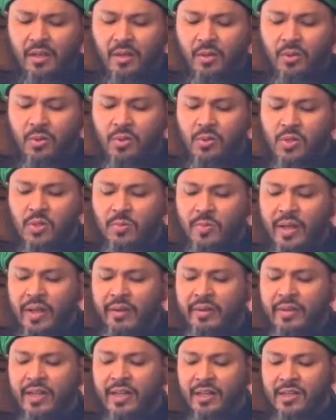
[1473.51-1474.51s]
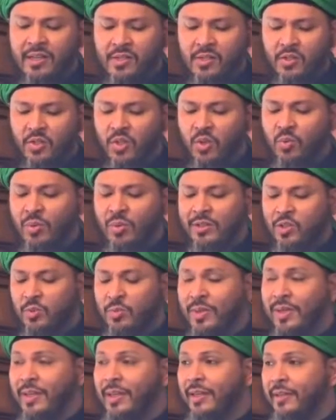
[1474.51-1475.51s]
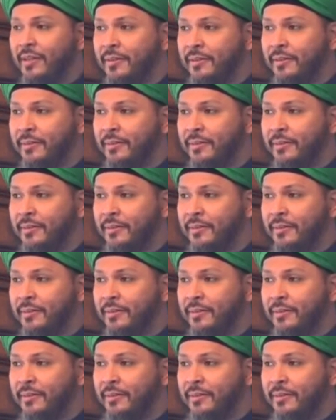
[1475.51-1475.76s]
whose paradise do you want to be in?